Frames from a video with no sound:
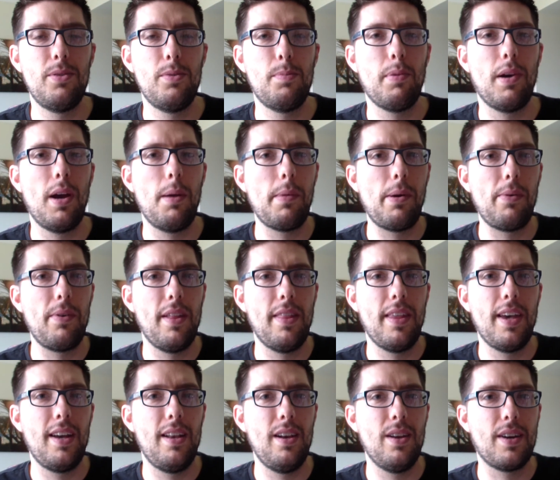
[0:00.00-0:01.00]
She was primarily
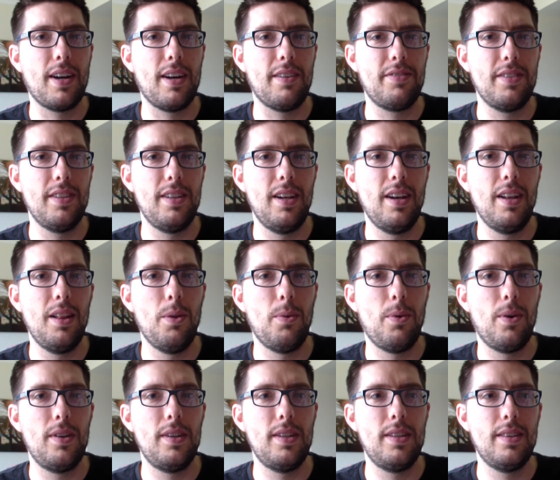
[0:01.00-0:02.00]
there to look after the
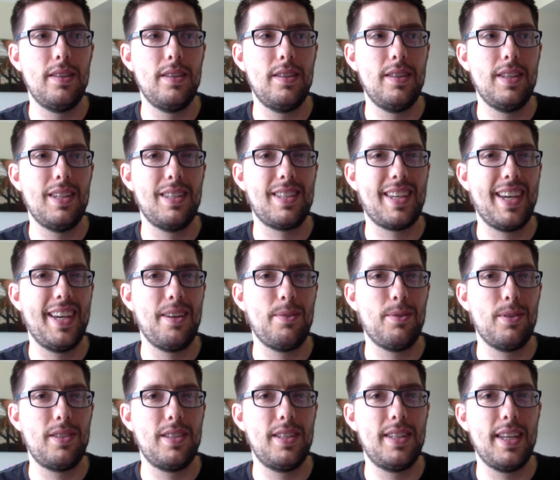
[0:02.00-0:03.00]
little one, and that's kind
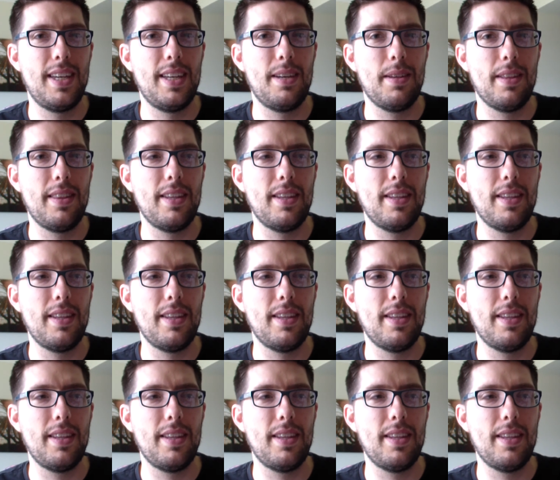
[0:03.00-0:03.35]
of what she did.